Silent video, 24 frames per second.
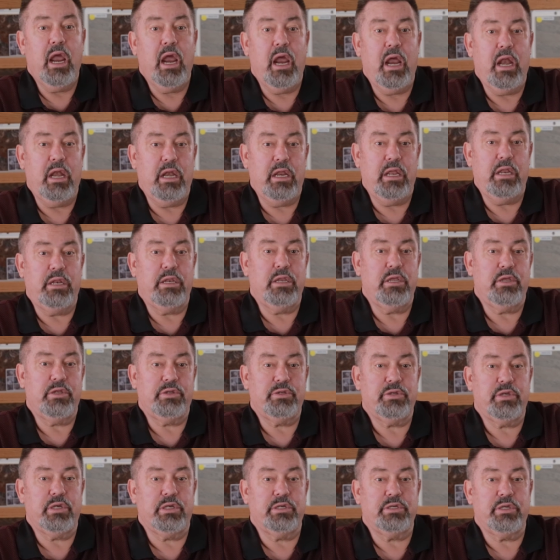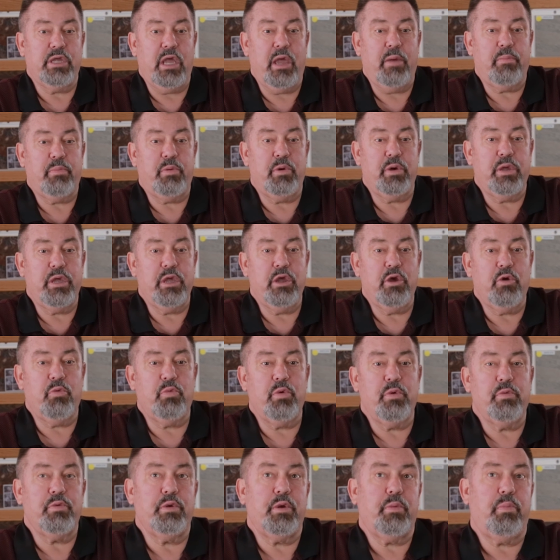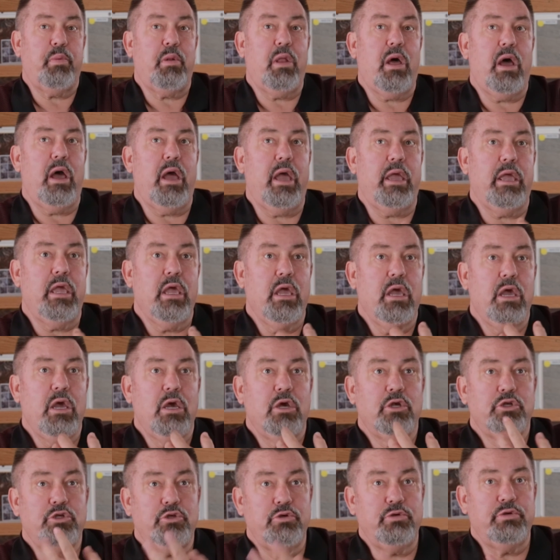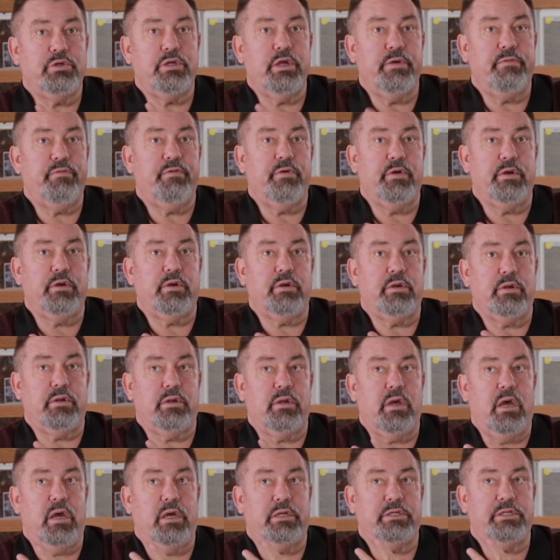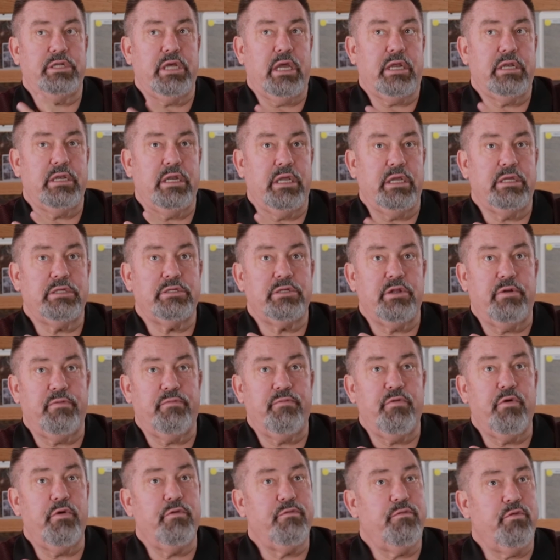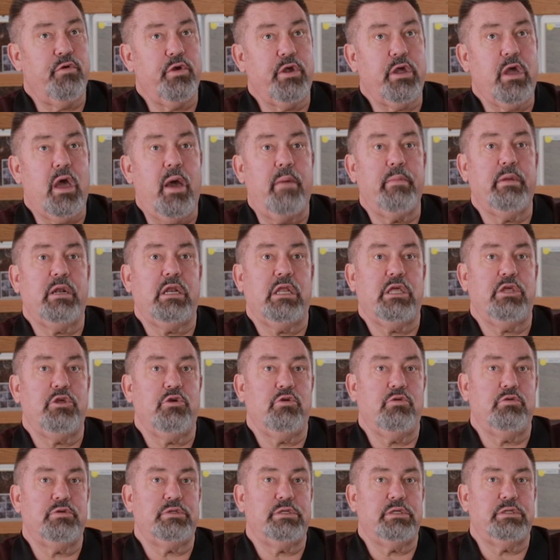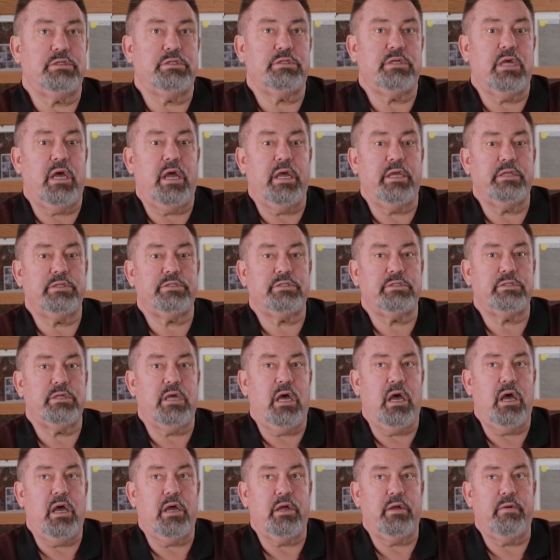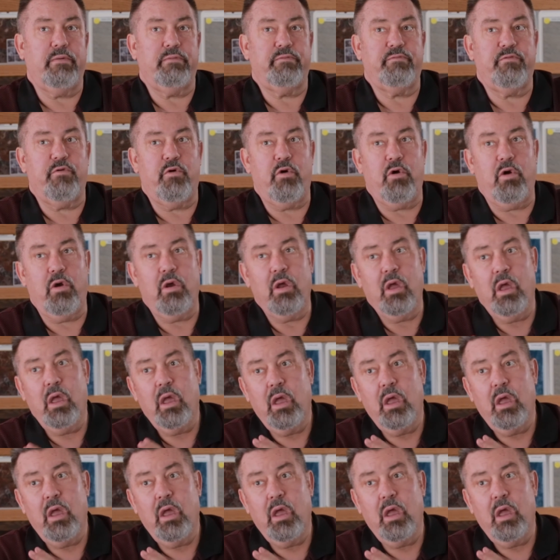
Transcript: and in this example here, we would apply two different uh, techniques that are very, very commonly used in science uh, for